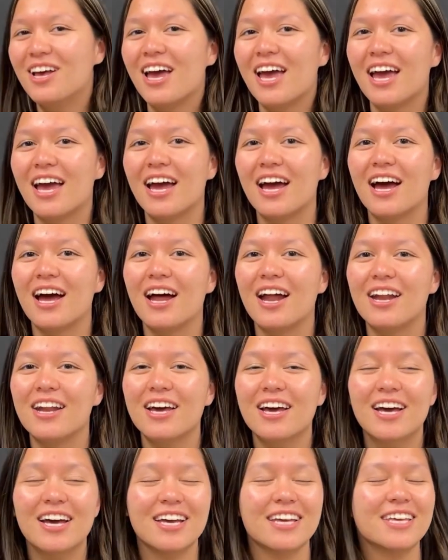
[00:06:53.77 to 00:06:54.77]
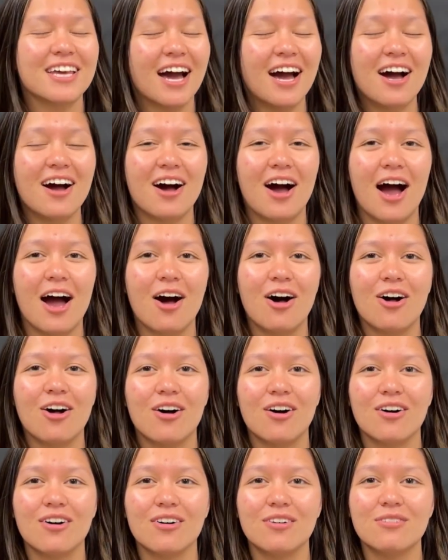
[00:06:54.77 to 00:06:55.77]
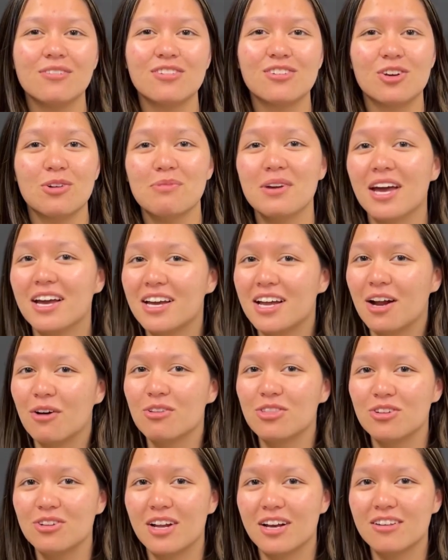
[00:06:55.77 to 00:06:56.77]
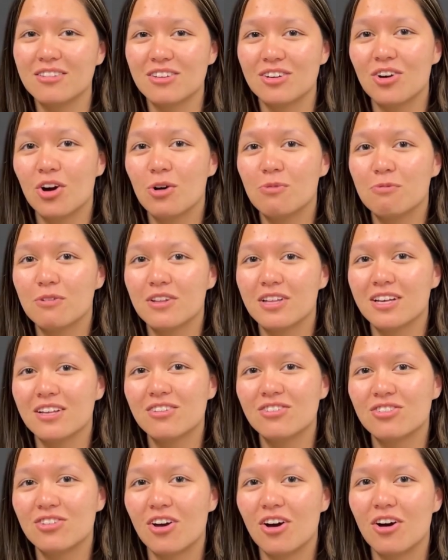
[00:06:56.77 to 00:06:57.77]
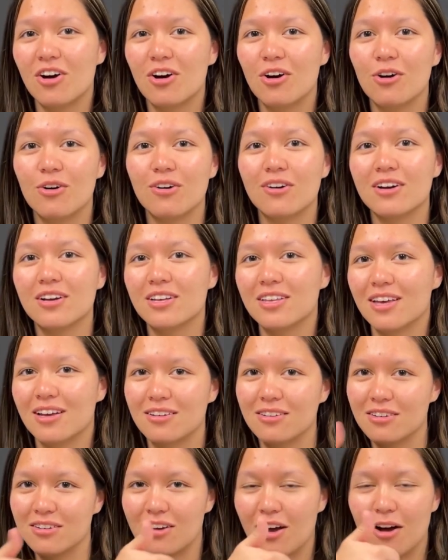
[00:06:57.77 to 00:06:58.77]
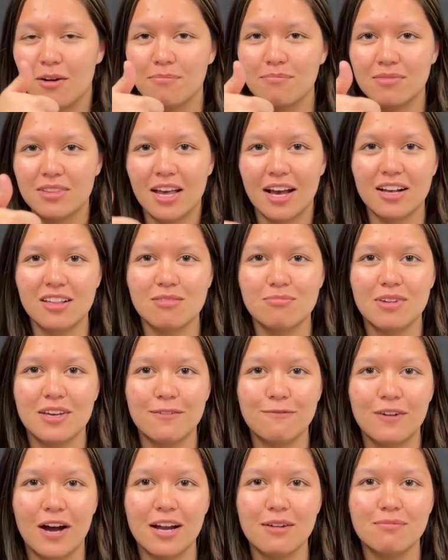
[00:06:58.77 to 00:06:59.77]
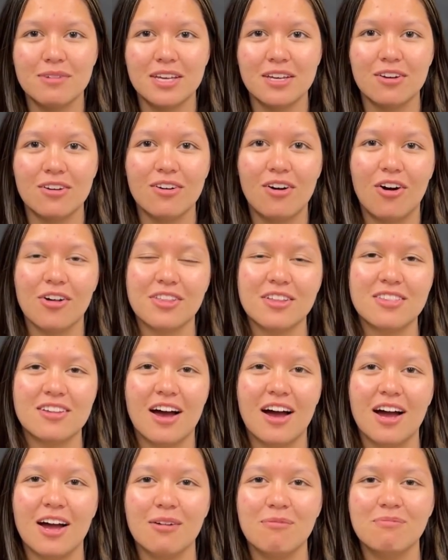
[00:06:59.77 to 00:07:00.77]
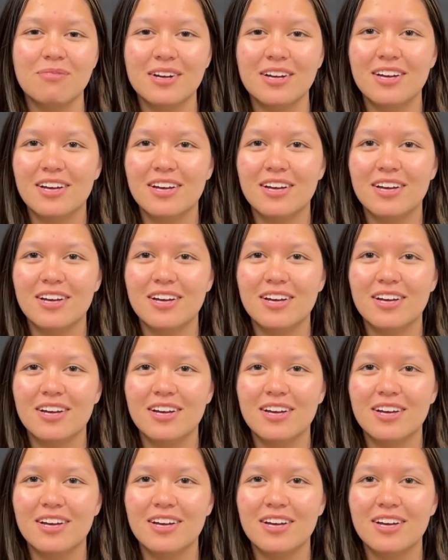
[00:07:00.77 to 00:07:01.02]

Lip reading: And yeah, I'll still be hanging out with you next year, hopefully. So come text me, find me all the time.